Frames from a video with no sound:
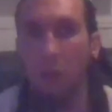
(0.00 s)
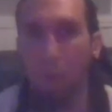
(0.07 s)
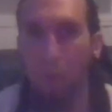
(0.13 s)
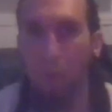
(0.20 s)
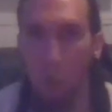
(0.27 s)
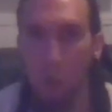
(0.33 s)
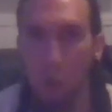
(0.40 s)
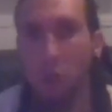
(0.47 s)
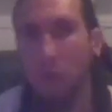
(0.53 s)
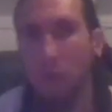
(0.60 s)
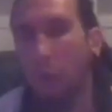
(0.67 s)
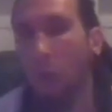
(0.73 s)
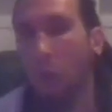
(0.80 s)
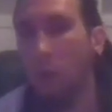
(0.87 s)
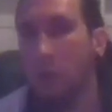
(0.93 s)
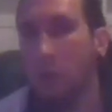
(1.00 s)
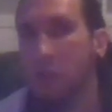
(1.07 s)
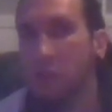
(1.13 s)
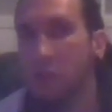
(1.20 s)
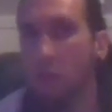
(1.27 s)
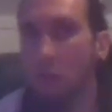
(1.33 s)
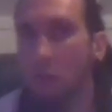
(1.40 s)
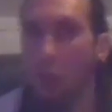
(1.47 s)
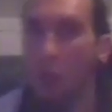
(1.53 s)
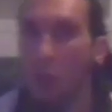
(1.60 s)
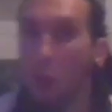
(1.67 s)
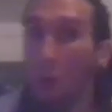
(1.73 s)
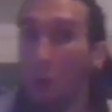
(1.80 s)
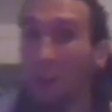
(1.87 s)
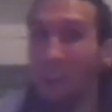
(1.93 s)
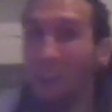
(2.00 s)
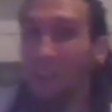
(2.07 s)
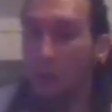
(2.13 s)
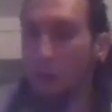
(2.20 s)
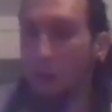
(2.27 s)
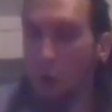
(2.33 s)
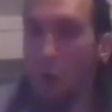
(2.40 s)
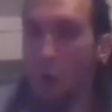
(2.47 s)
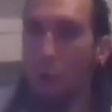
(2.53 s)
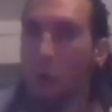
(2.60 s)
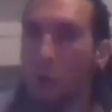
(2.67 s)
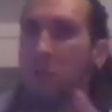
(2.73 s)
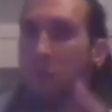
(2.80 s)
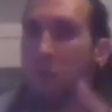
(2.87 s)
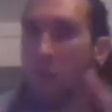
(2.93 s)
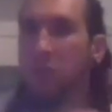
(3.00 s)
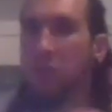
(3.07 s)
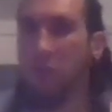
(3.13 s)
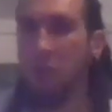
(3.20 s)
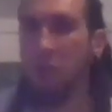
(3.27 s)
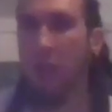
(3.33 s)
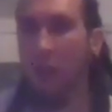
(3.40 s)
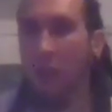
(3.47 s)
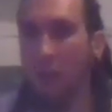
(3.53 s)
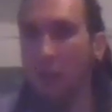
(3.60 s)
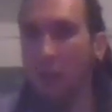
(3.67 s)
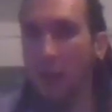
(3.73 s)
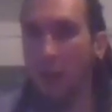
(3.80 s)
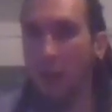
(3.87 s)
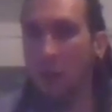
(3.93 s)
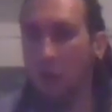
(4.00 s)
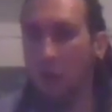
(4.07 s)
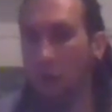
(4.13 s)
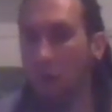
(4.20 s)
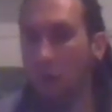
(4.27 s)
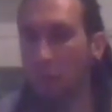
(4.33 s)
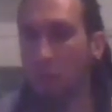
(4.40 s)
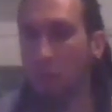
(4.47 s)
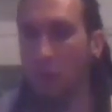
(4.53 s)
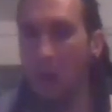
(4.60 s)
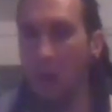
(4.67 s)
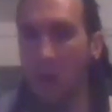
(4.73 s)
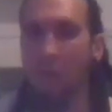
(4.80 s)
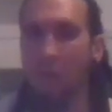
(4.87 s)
birch forest. Like what there are parts of Iceland today that um, have